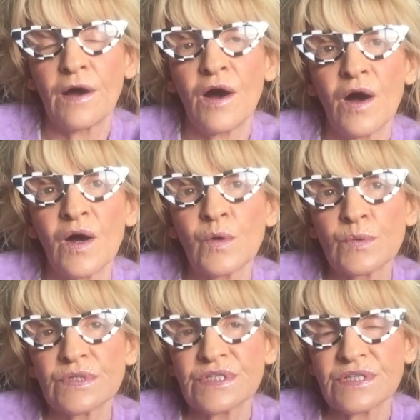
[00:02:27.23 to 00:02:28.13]

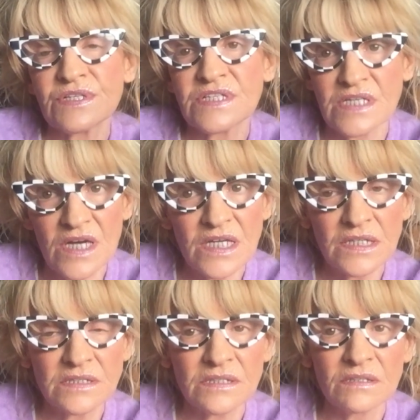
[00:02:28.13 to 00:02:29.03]
how
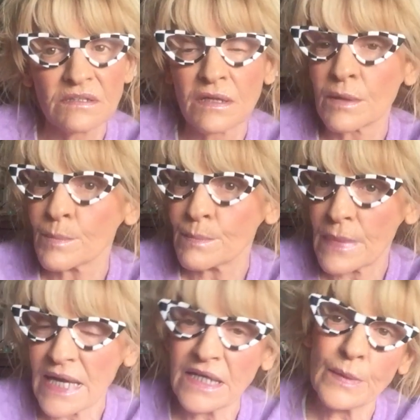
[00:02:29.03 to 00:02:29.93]
societal
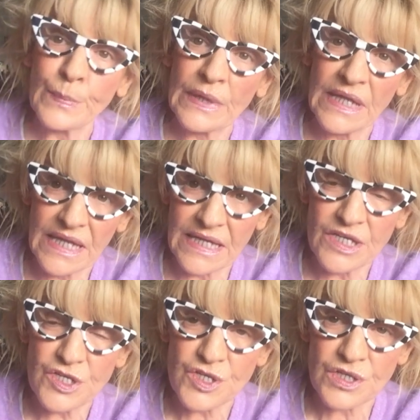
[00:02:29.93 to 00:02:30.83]

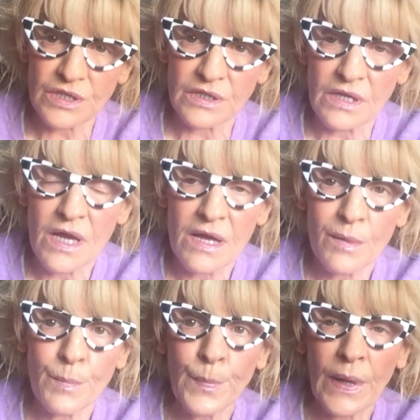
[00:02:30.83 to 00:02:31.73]
manipulation
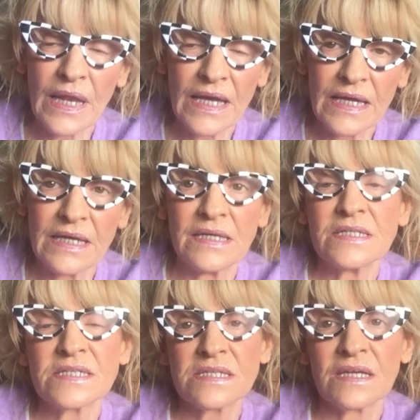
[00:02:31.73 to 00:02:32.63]

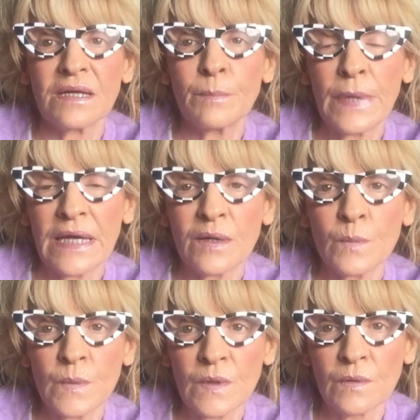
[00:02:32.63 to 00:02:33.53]
plays a big
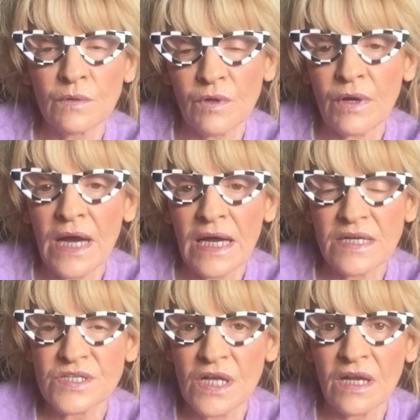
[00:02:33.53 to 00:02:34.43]
role, or
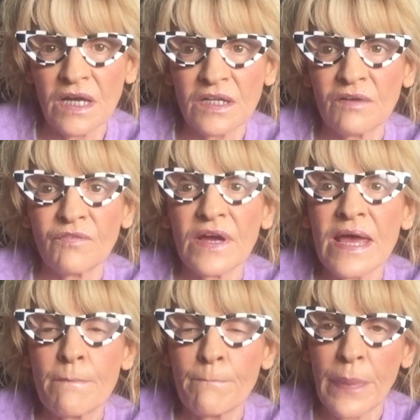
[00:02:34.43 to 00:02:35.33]
has a lot of
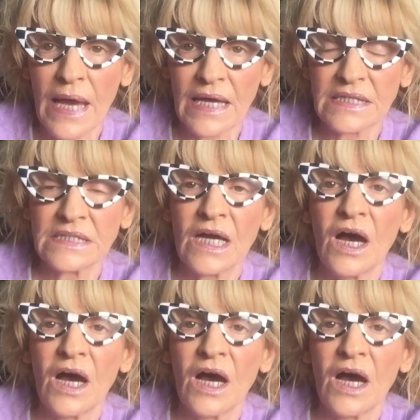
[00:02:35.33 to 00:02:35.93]
impact